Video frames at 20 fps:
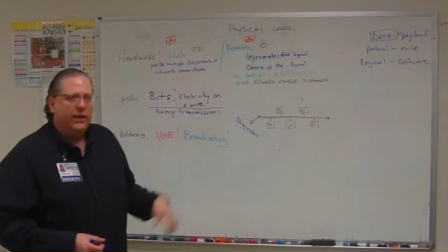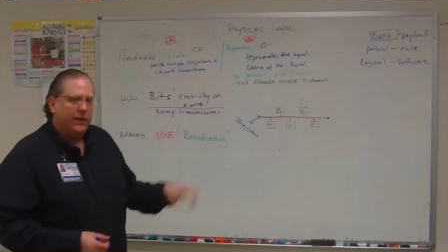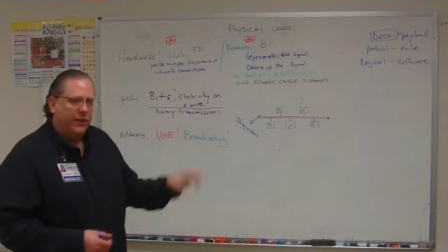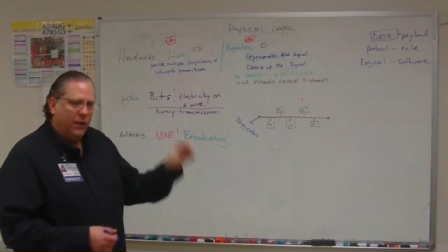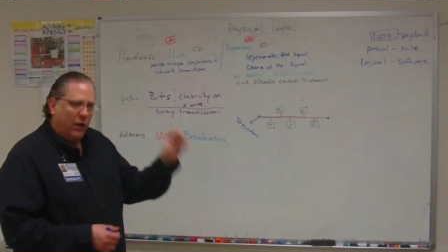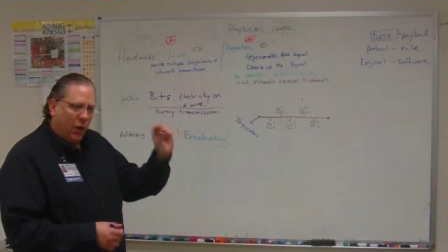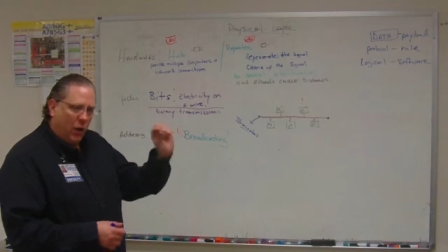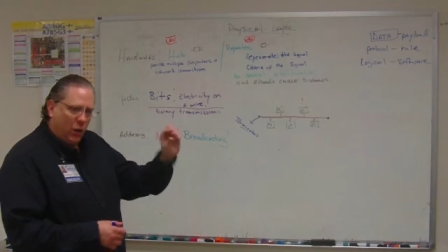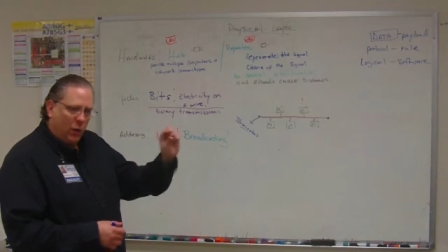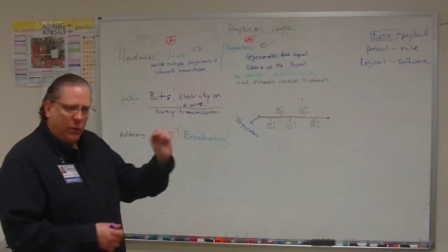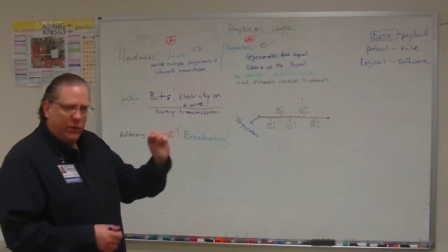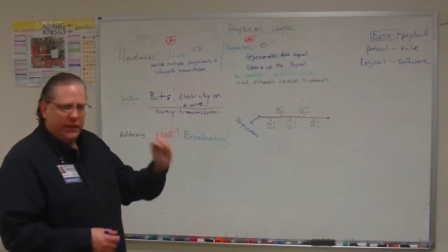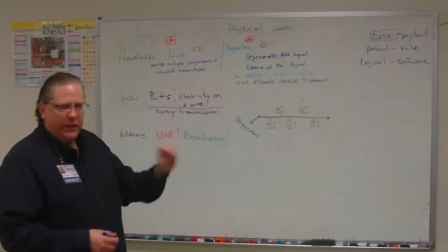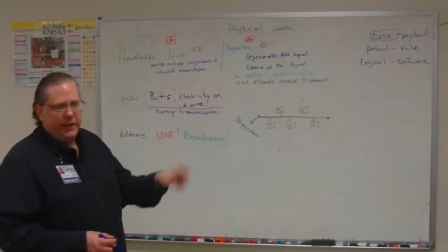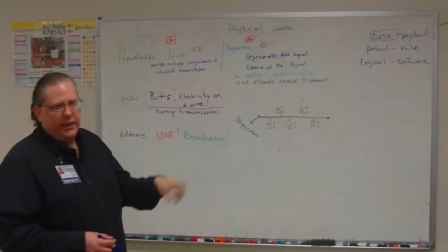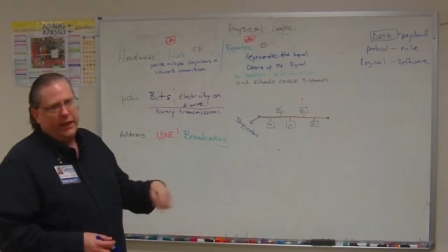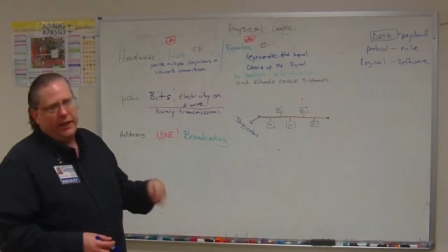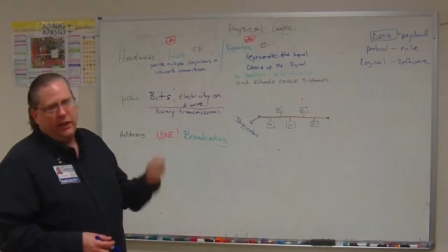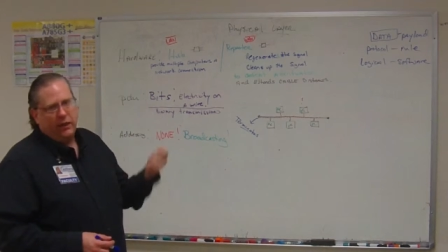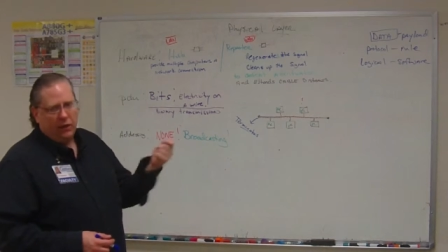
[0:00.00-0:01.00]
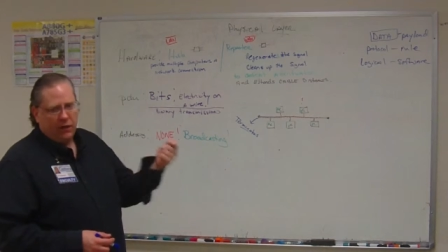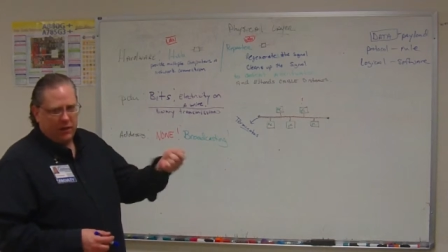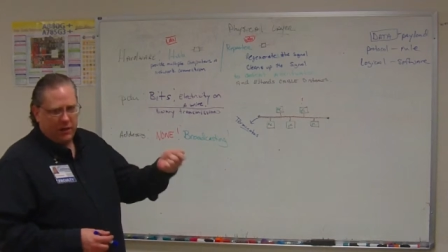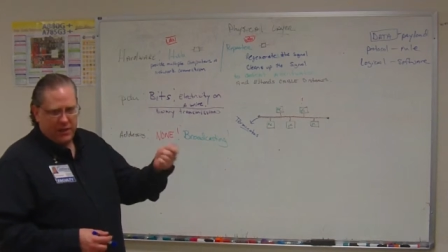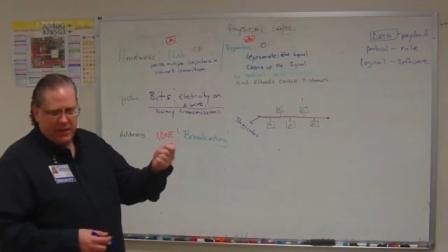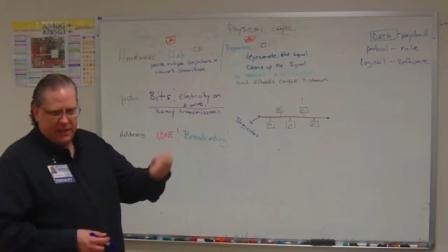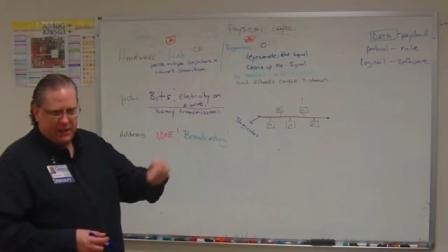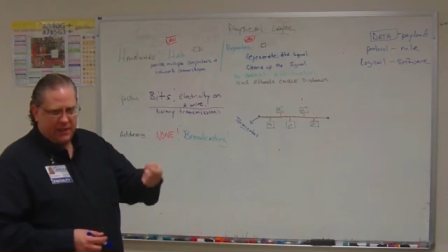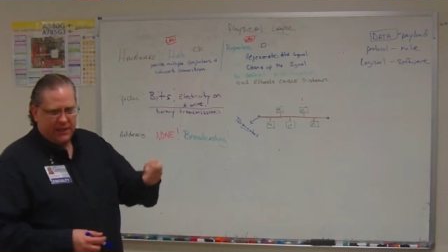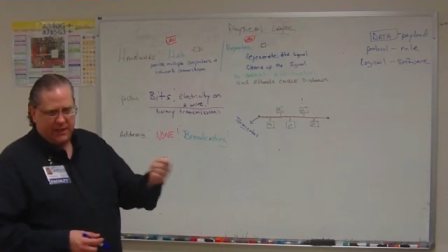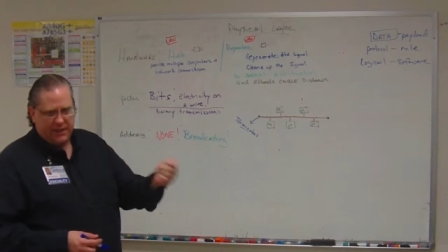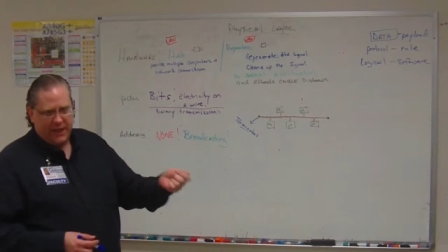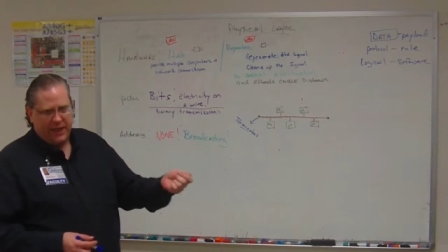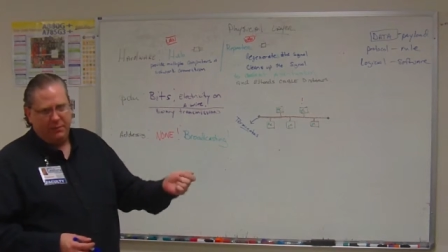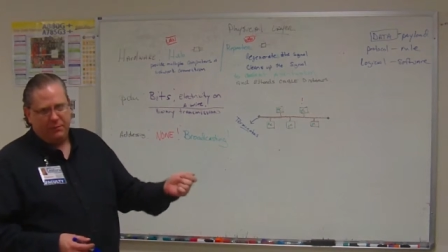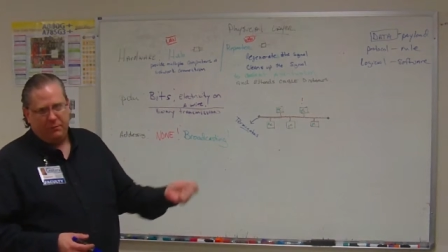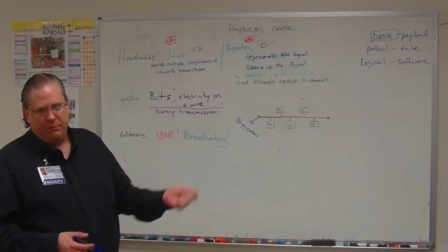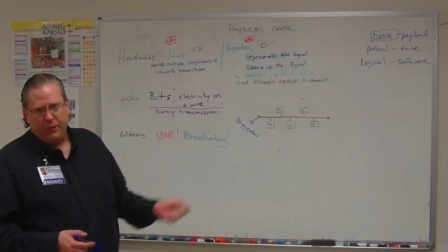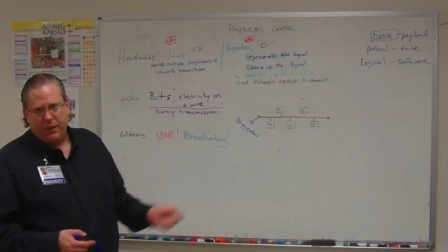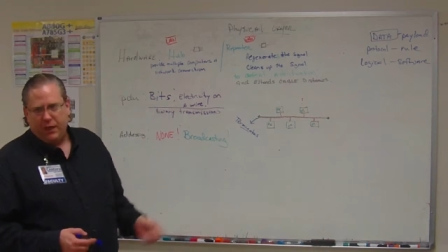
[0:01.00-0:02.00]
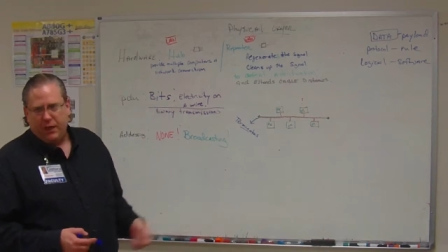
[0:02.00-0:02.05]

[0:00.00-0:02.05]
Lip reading: The hole in the NIC card is the same.